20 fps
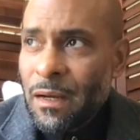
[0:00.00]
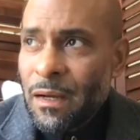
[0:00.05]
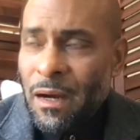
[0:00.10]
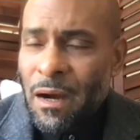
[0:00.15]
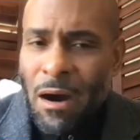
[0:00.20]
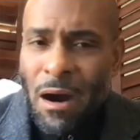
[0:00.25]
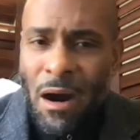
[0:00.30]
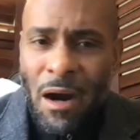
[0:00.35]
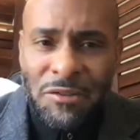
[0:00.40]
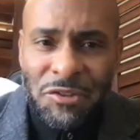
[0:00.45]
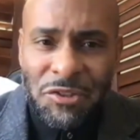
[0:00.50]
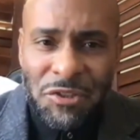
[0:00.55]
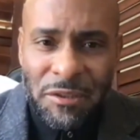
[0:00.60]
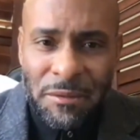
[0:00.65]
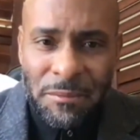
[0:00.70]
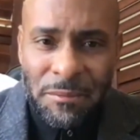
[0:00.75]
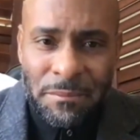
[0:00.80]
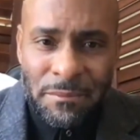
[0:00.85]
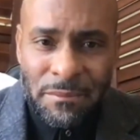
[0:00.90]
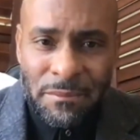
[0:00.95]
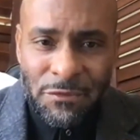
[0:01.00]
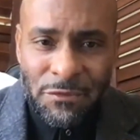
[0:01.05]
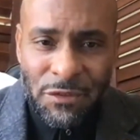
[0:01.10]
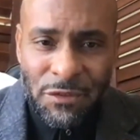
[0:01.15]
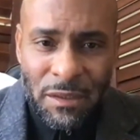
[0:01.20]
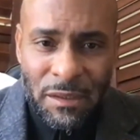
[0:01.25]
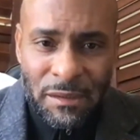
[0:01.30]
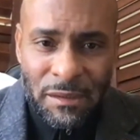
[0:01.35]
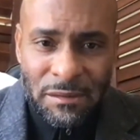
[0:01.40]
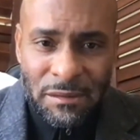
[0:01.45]
hardship
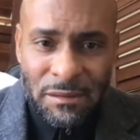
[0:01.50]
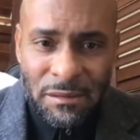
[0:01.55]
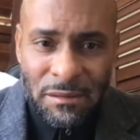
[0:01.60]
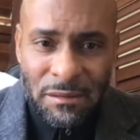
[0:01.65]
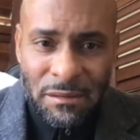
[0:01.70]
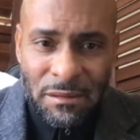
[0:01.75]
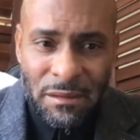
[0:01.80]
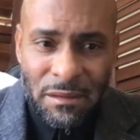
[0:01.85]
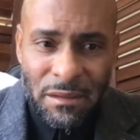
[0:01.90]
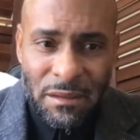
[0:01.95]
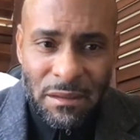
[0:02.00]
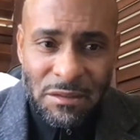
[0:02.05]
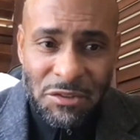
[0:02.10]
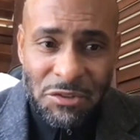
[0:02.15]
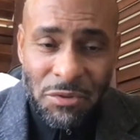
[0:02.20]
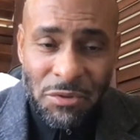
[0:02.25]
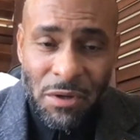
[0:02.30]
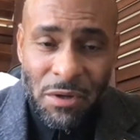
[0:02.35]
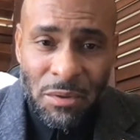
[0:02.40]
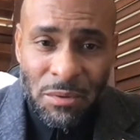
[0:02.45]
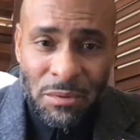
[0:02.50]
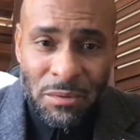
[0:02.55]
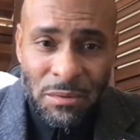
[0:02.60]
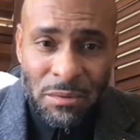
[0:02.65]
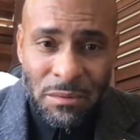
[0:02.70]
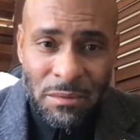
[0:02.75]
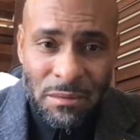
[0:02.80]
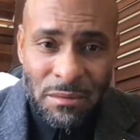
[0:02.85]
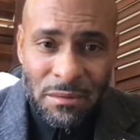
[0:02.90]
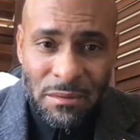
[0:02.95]
for us. It's struggle,
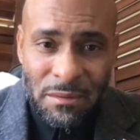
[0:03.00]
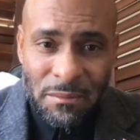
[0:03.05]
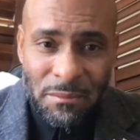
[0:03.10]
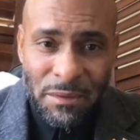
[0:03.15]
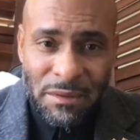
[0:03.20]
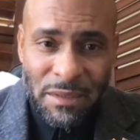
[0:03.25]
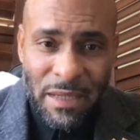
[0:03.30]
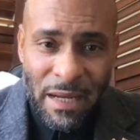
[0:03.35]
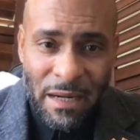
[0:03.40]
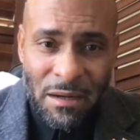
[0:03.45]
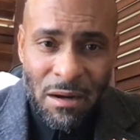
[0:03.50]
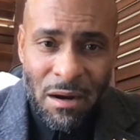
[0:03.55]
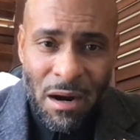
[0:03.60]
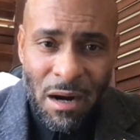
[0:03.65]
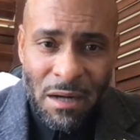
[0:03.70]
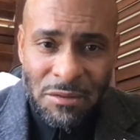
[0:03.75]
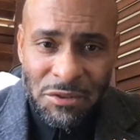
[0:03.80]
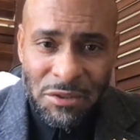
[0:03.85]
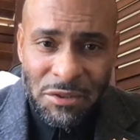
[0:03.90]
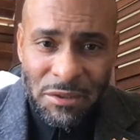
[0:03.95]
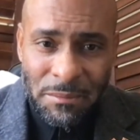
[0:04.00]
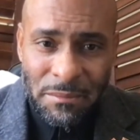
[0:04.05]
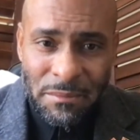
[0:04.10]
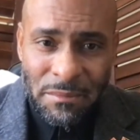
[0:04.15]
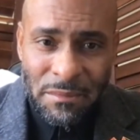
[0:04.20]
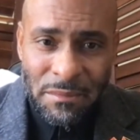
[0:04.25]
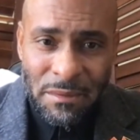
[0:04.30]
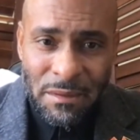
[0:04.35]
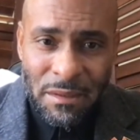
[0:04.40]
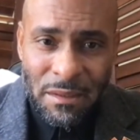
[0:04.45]
but not a hardship.
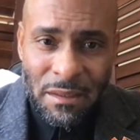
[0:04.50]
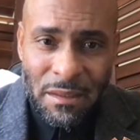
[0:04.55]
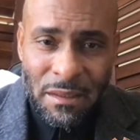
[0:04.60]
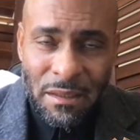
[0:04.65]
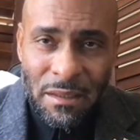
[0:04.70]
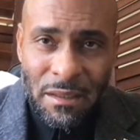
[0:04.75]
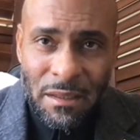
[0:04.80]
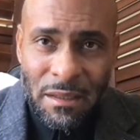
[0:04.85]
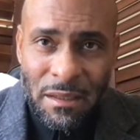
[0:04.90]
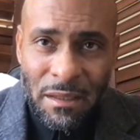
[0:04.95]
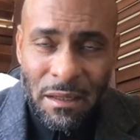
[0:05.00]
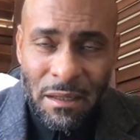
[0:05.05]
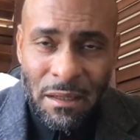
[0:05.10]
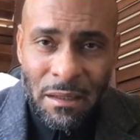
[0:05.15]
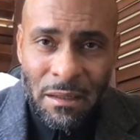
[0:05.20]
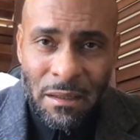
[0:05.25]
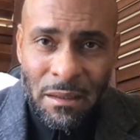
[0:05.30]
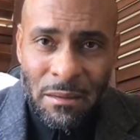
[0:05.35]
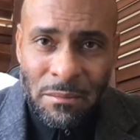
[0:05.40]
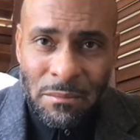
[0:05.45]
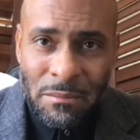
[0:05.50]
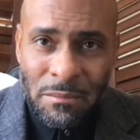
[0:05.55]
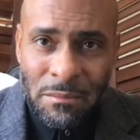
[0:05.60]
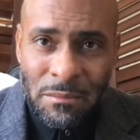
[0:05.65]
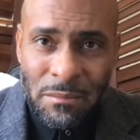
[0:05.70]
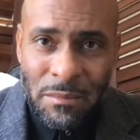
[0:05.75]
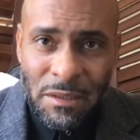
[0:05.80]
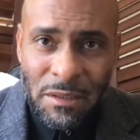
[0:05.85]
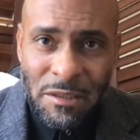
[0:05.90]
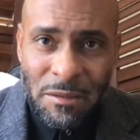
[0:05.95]

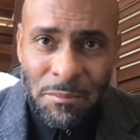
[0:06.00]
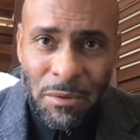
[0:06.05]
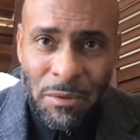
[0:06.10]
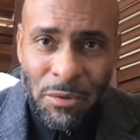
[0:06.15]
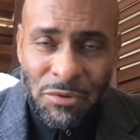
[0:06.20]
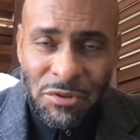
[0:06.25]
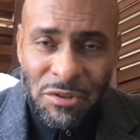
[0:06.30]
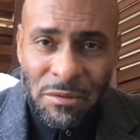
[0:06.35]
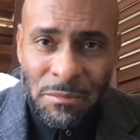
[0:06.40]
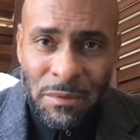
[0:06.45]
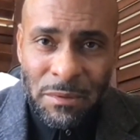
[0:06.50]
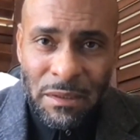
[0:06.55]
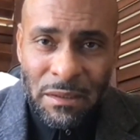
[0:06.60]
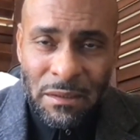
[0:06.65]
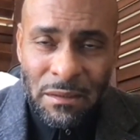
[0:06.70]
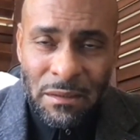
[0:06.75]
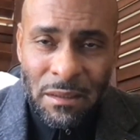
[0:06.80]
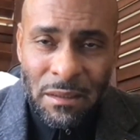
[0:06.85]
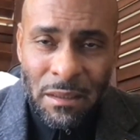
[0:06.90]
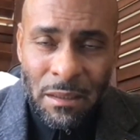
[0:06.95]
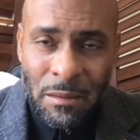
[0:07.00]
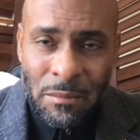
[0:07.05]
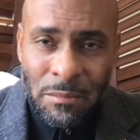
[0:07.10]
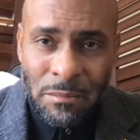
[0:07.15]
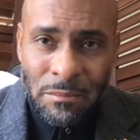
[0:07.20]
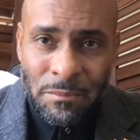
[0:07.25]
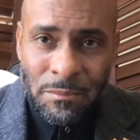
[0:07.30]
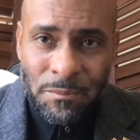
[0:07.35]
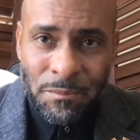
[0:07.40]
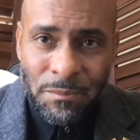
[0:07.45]
It's supposed to be
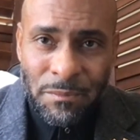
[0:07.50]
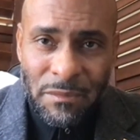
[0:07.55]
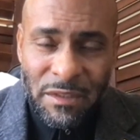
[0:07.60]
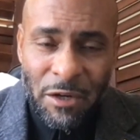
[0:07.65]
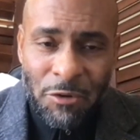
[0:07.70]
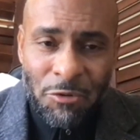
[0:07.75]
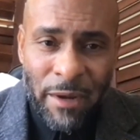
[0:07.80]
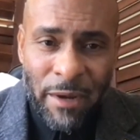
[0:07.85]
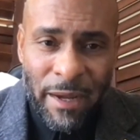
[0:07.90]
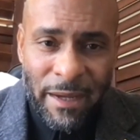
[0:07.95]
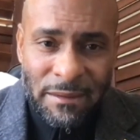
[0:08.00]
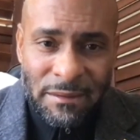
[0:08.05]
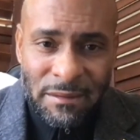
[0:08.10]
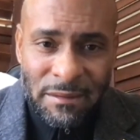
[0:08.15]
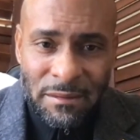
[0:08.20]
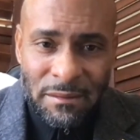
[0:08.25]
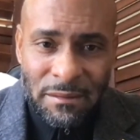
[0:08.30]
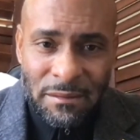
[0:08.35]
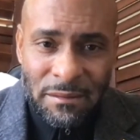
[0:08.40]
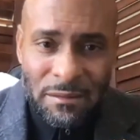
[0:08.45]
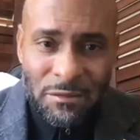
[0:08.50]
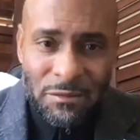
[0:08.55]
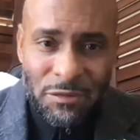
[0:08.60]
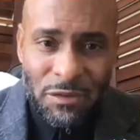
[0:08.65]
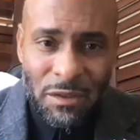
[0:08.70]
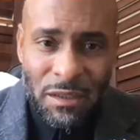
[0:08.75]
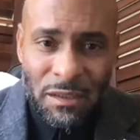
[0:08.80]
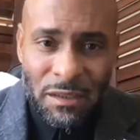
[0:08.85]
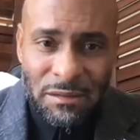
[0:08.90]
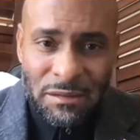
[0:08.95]
direct
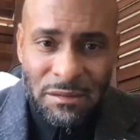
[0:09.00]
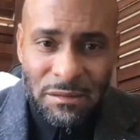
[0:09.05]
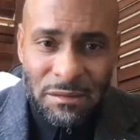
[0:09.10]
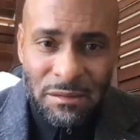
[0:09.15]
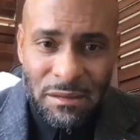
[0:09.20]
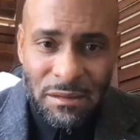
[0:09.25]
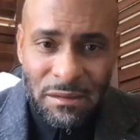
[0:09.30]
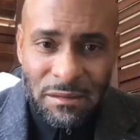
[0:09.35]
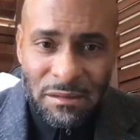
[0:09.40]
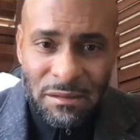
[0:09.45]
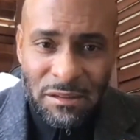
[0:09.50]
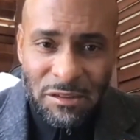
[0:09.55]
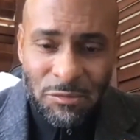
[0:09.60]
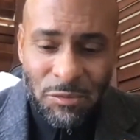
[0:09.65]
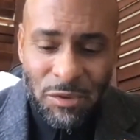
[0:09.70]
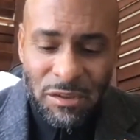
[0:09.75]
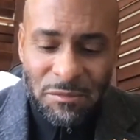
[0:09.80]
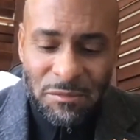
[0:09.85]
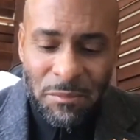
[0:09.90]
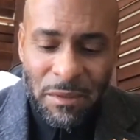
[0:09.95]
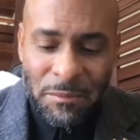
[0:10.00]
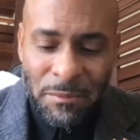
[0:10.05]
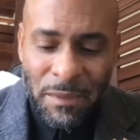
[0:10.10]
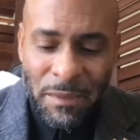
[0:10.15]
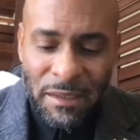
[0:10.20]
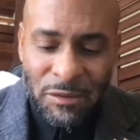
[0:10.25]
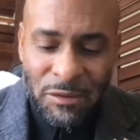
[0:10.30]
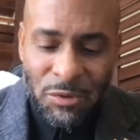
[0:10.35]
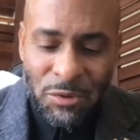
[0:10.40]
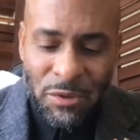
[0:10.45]
for us. And this is what is meant
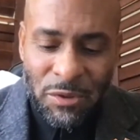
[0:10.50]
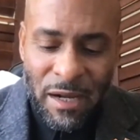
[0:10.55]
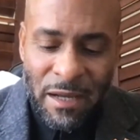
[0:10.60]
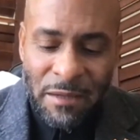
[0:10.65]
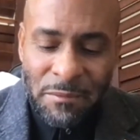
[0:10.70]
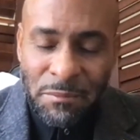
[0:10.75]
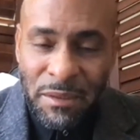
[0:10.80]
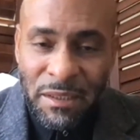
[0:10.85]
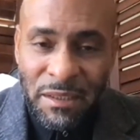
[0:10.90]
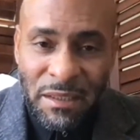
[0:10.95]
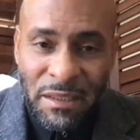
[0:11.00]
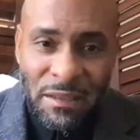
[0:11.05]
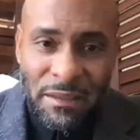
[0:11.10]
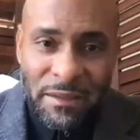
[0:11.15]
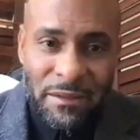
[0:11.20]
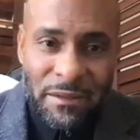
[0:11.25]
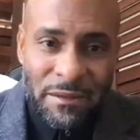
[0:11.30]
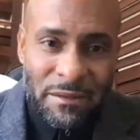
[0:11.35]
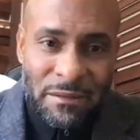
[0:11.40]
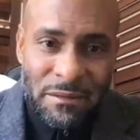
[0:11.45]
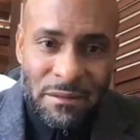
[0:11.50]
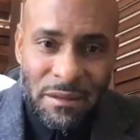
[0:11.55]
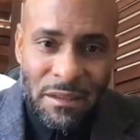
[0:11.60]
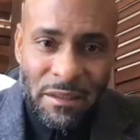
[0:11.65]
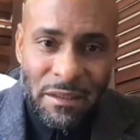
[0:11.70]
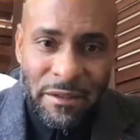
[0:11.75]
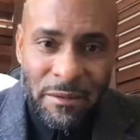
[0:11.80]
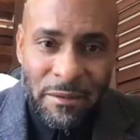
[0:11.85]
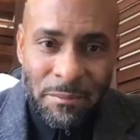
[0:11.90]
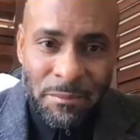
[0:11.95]
by the Quran being clear, the
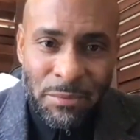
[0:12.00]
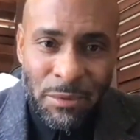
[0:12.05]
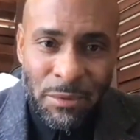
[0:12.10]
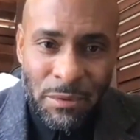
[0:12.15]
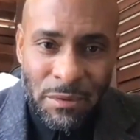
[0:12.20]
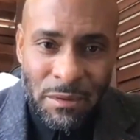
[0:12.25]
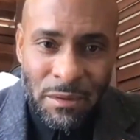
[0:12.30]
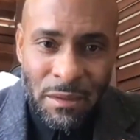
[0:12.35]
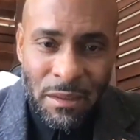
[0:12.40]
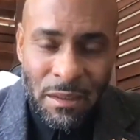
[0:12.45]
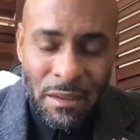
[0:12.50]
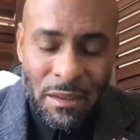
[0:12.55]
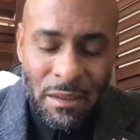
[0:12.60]
clear book.